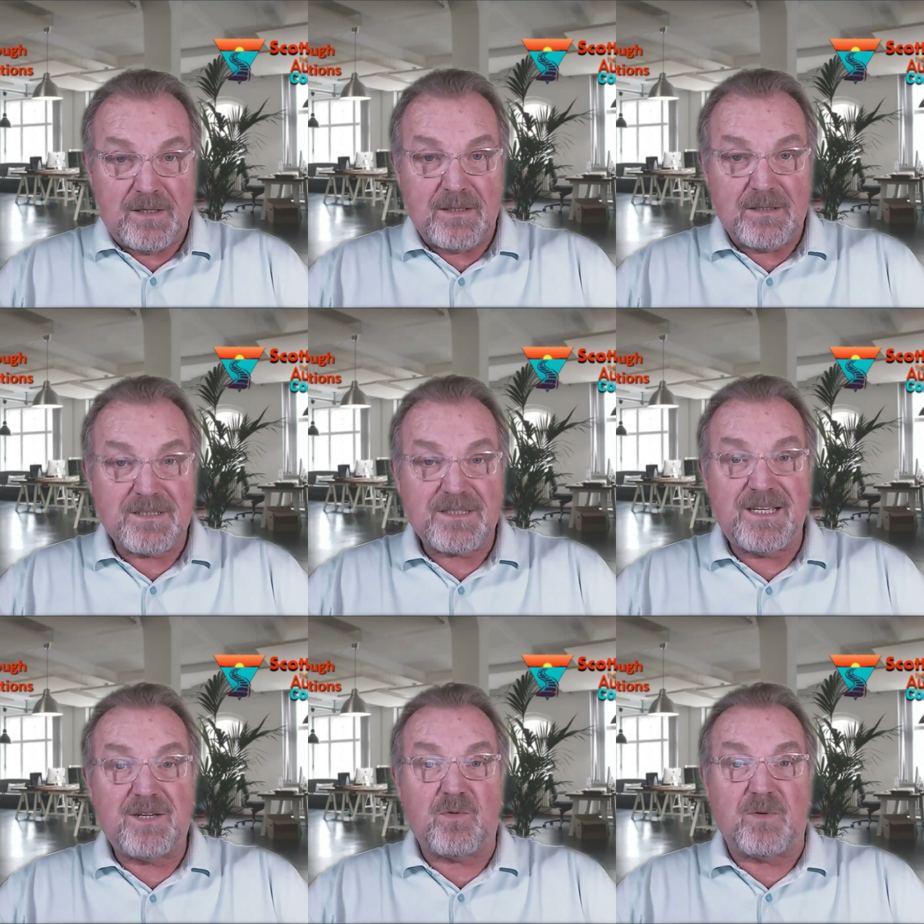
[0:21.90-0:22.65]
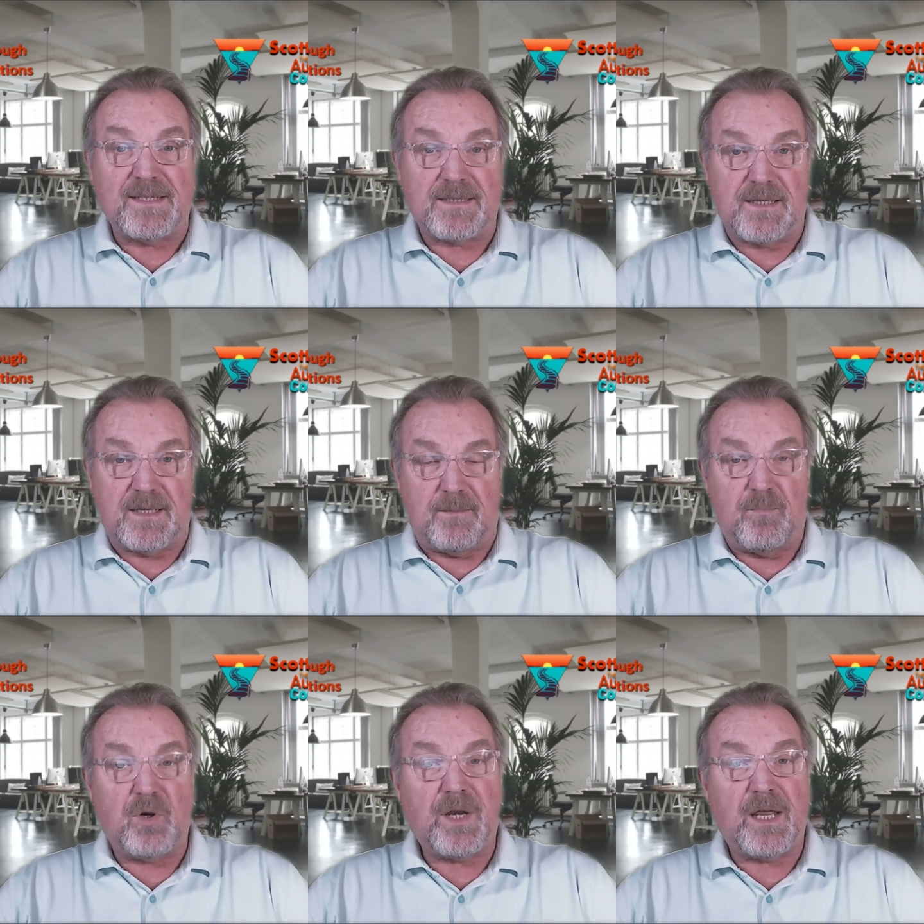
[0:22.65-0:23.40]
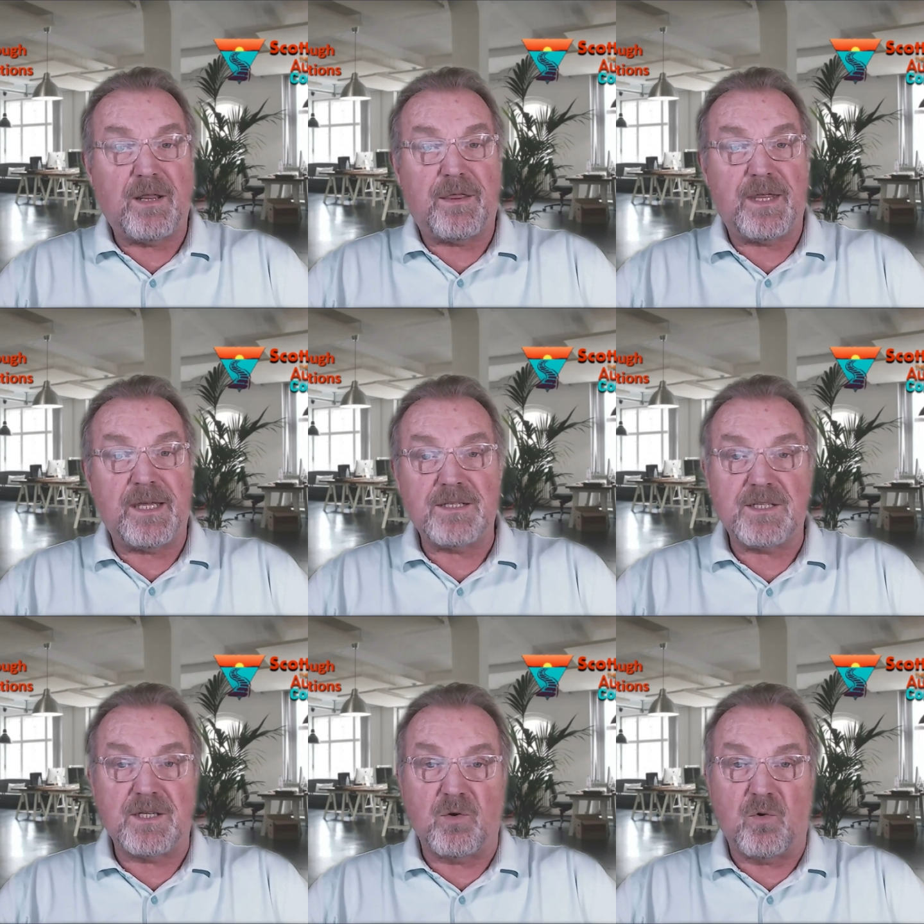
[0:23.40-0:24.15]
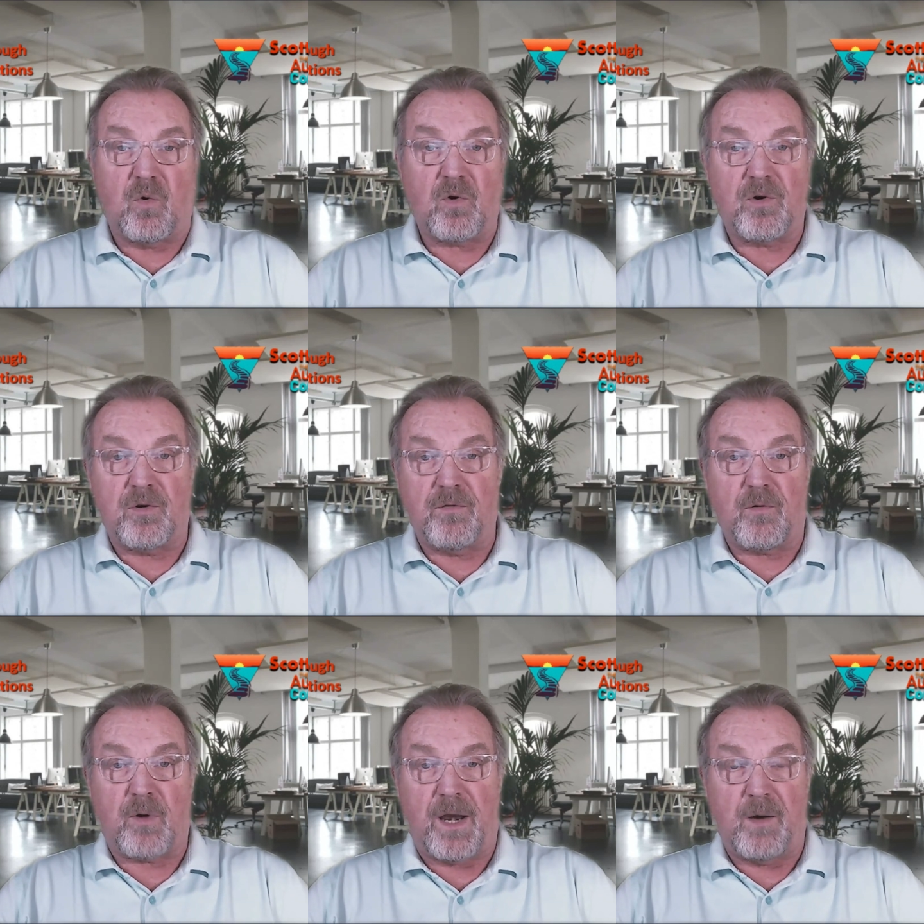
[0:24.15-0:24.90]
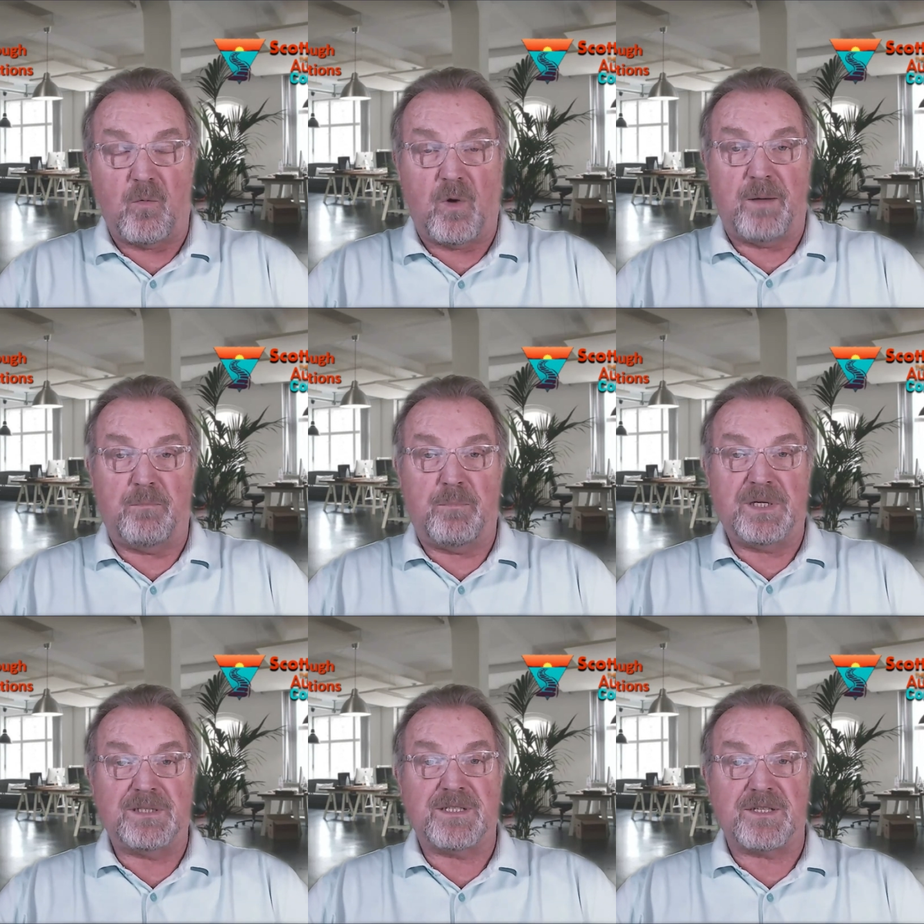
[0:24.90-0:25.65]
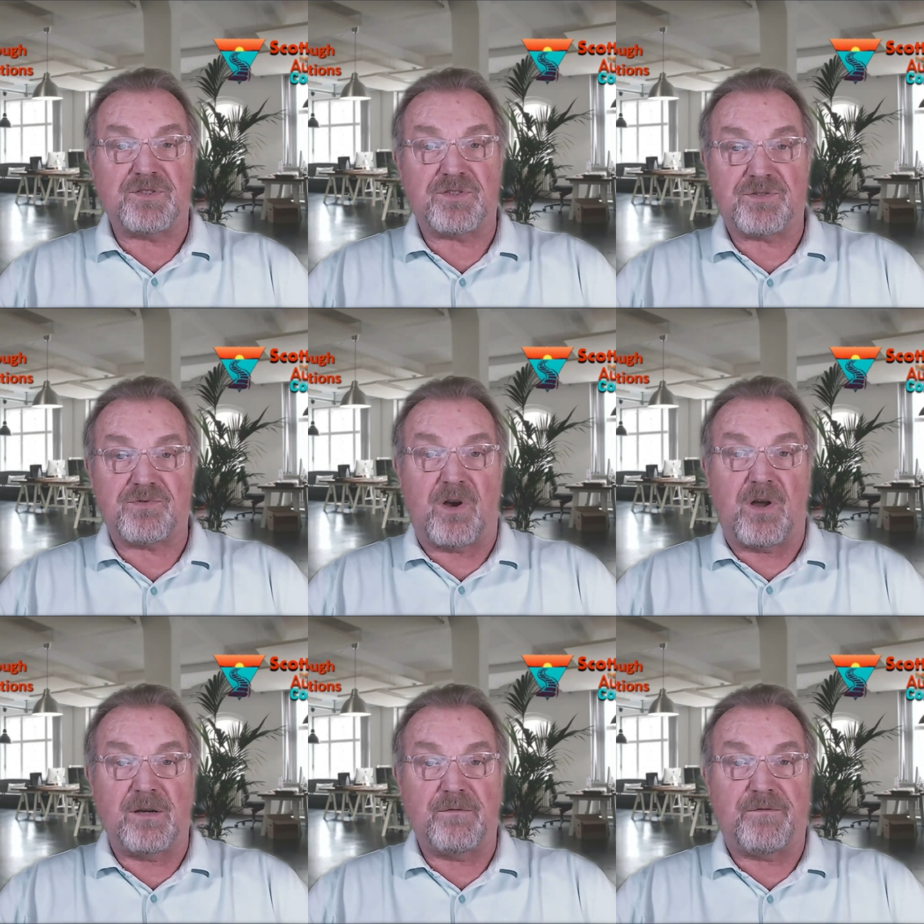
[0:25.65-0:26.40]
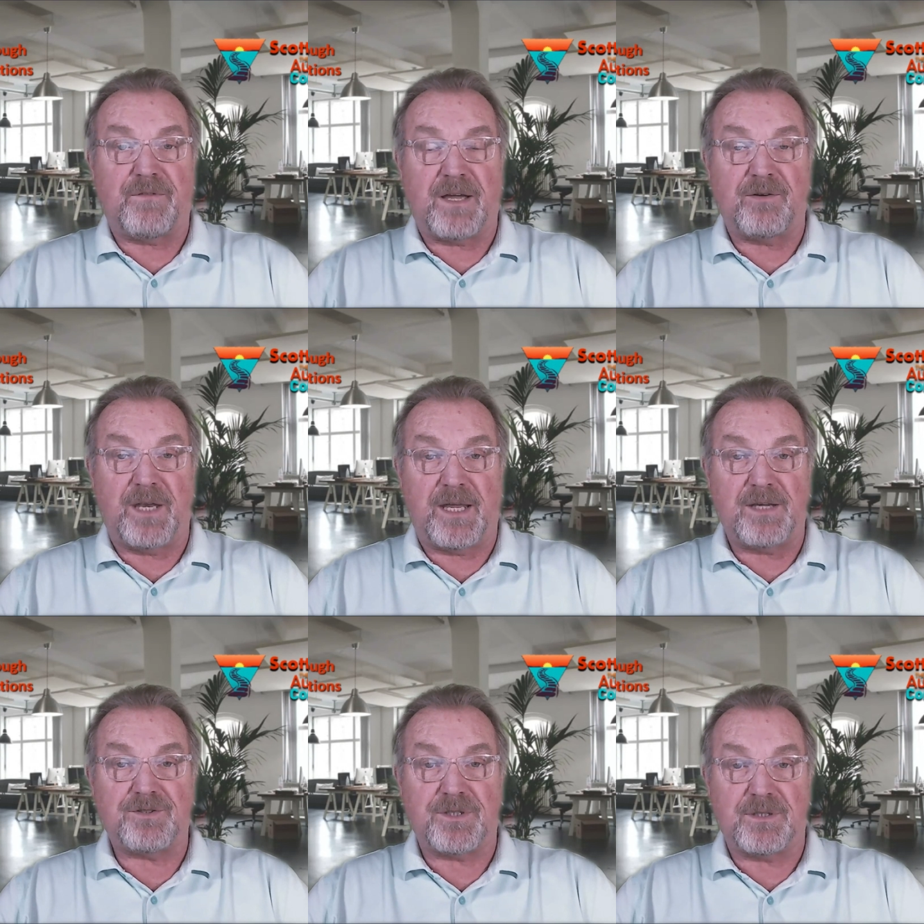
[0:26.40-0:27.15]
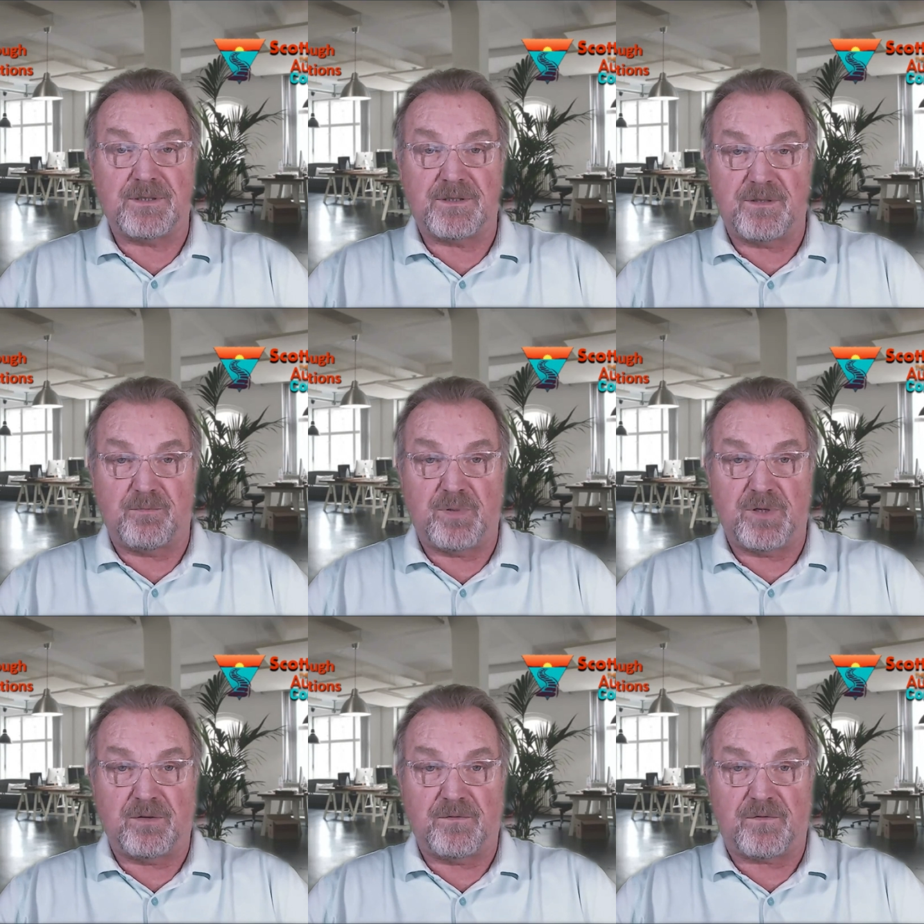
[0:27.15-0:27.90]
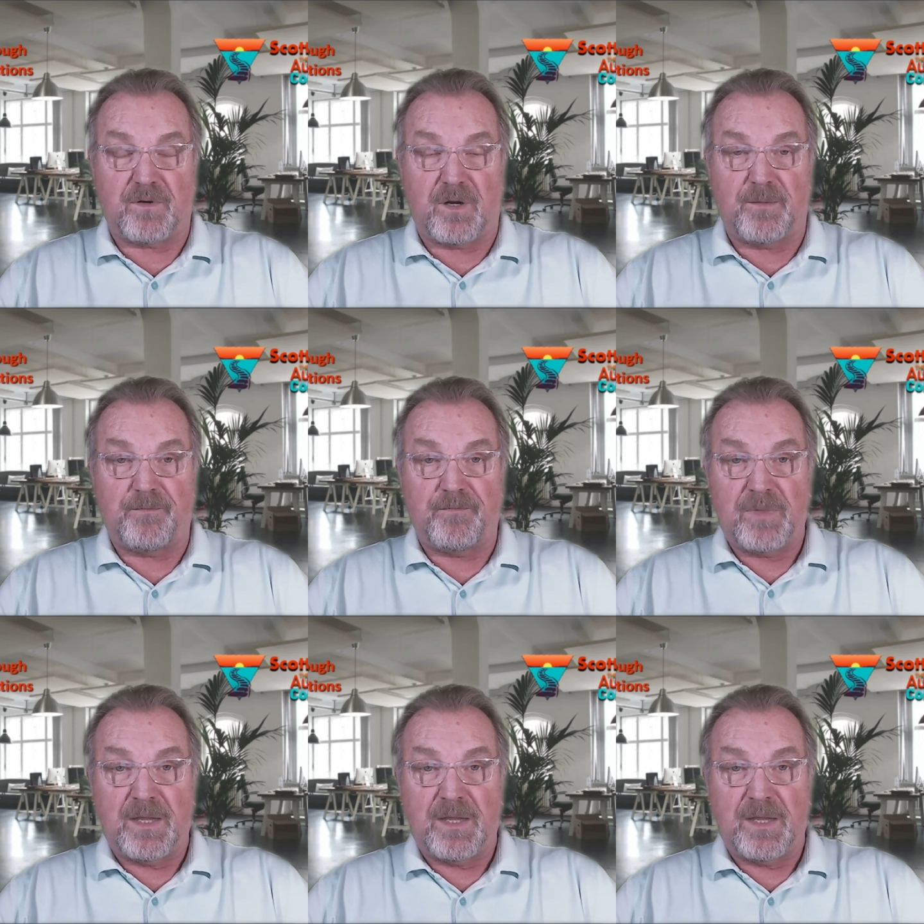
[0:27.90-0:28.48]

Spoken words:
Sequencing, putting things in order the right way, builds a strong foundation to build from.